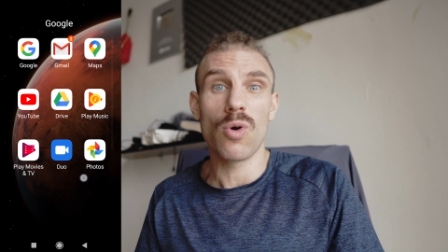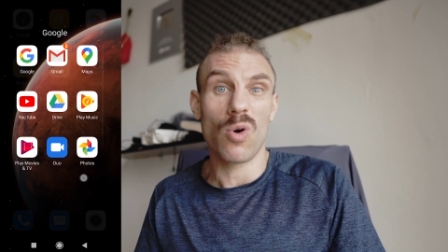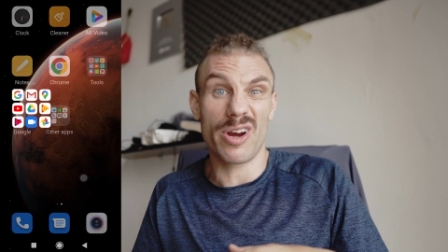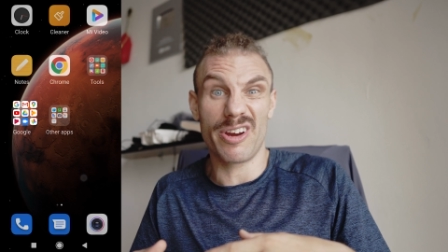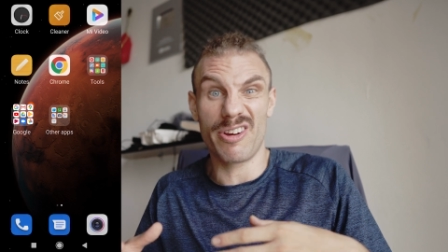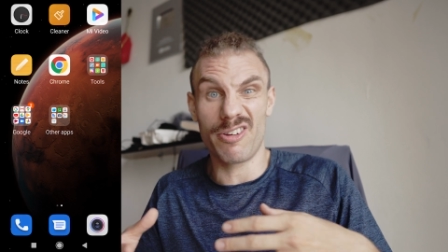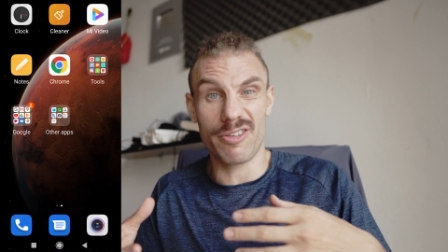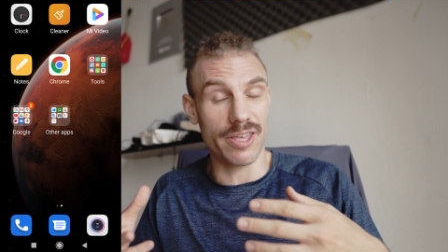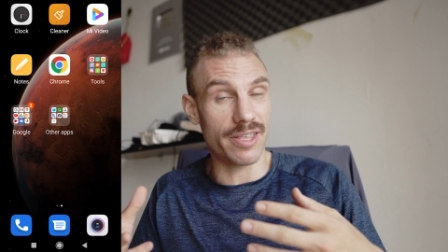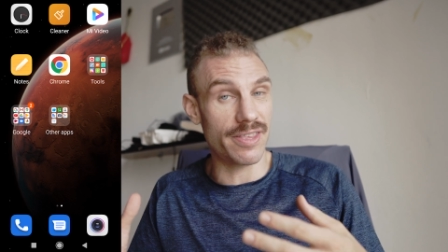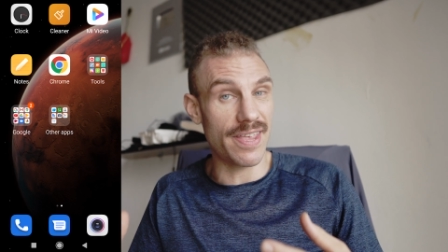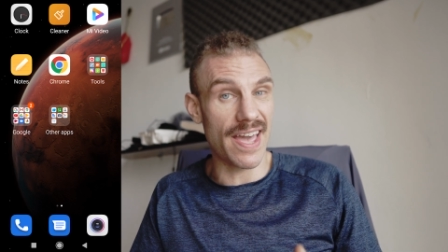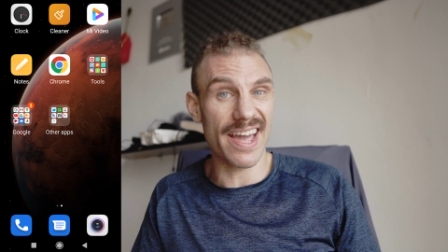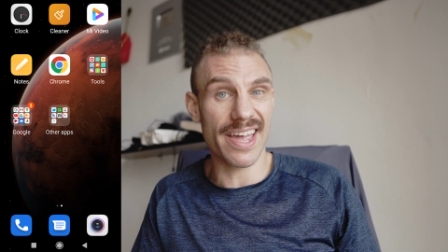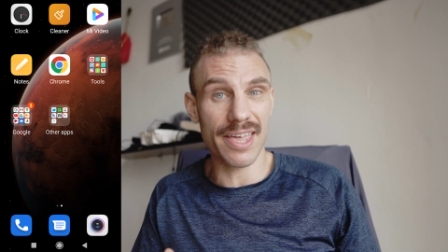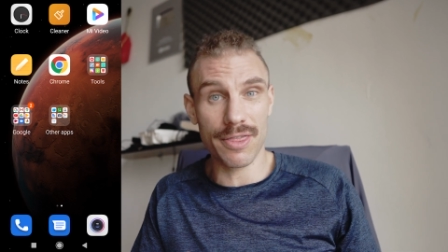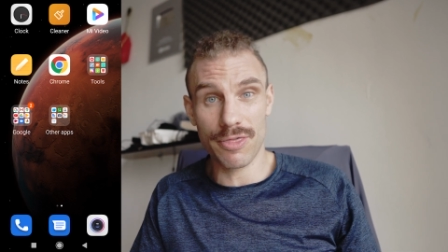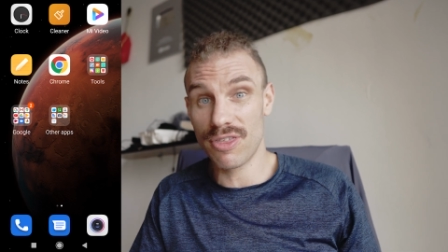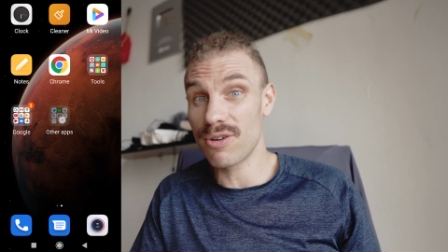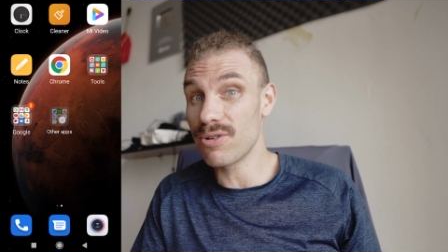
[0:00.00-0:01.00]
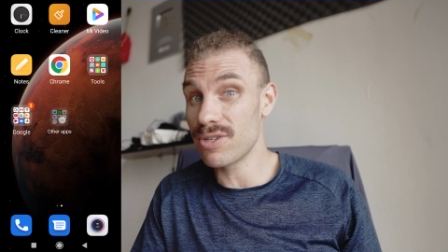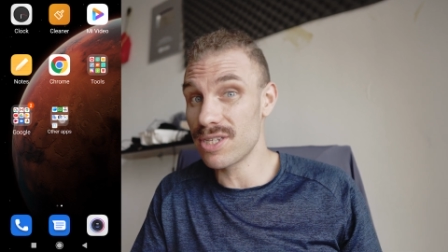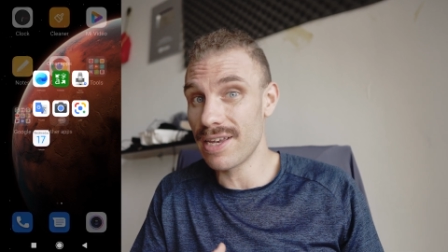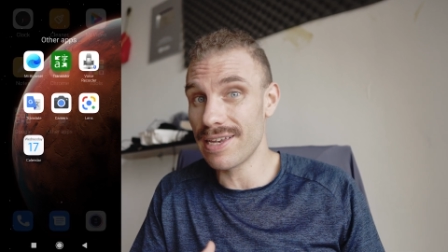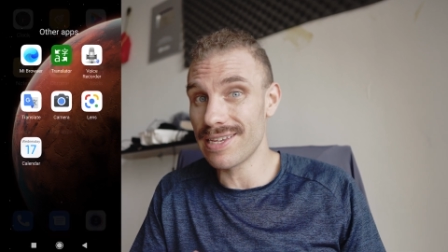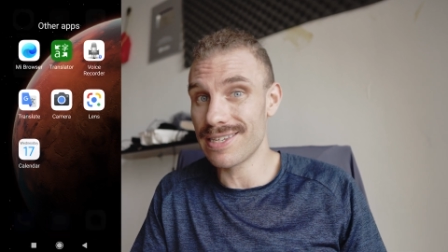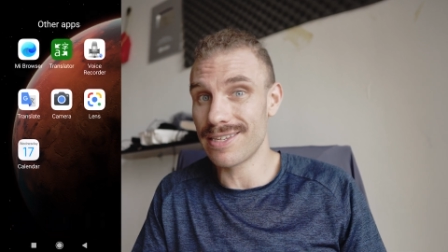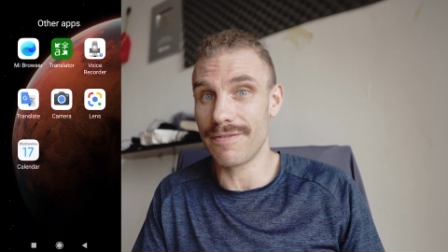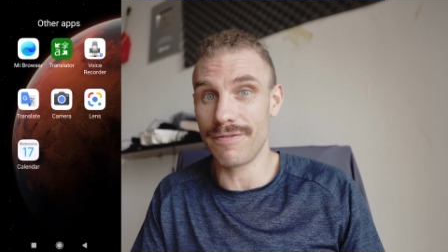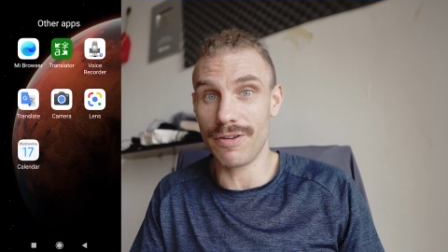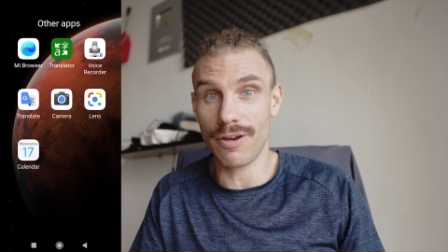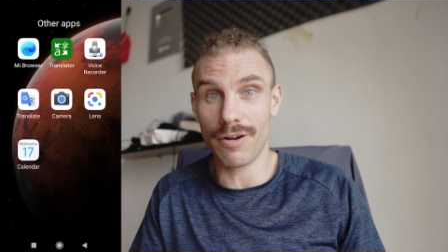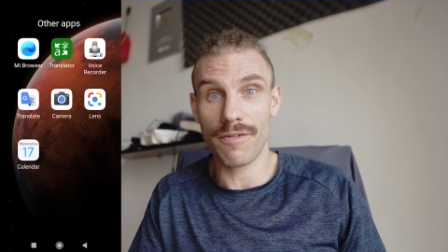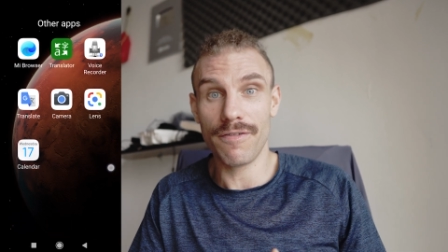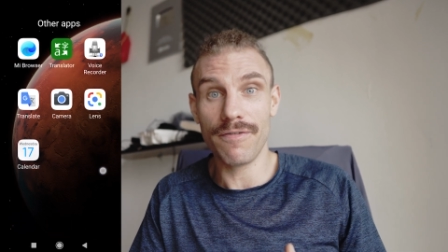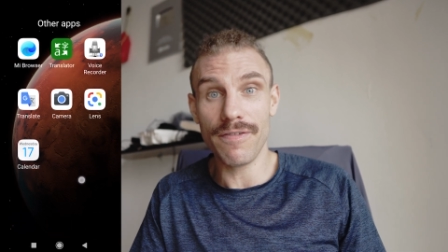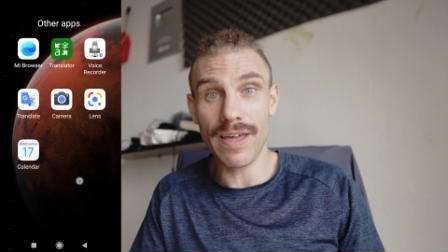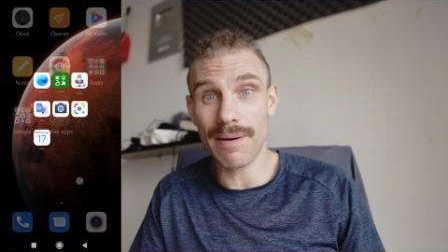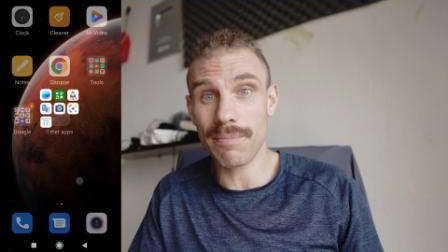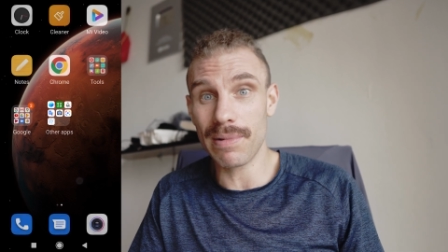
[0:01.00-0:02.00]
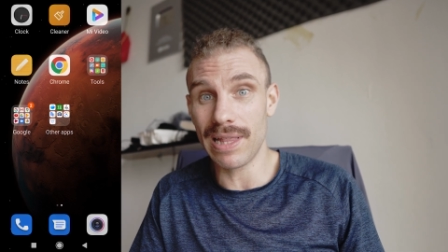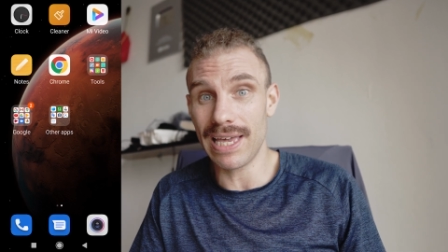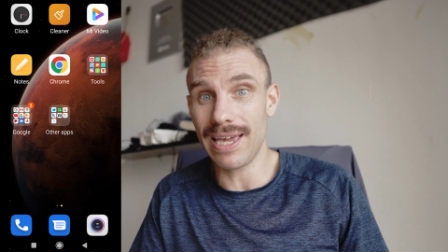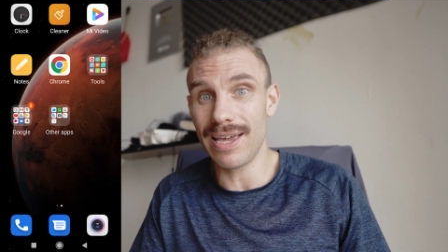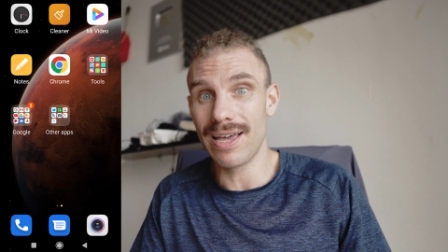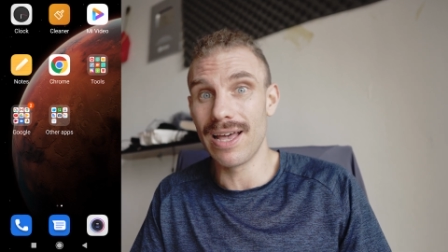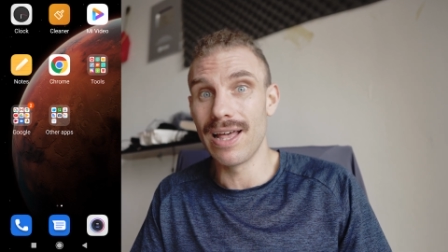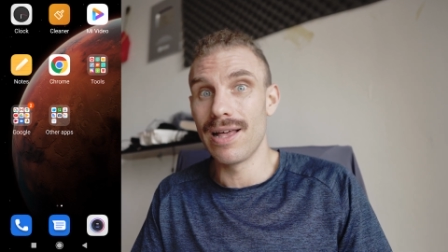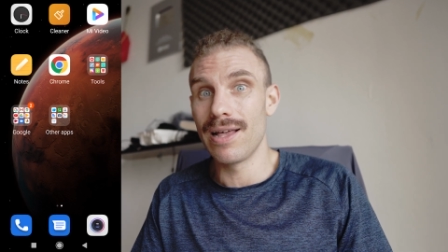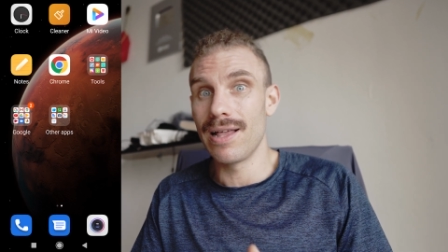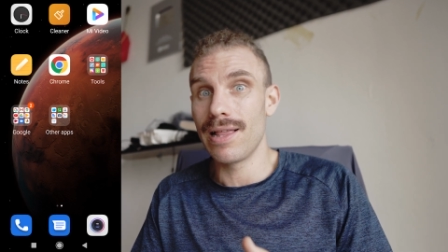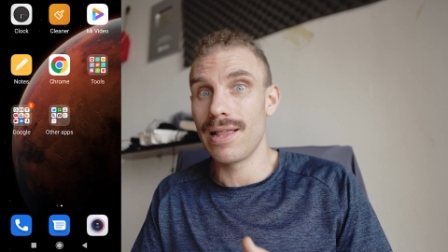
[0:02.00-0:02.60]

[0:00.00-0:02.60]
or you're the tech enthusiast of your family,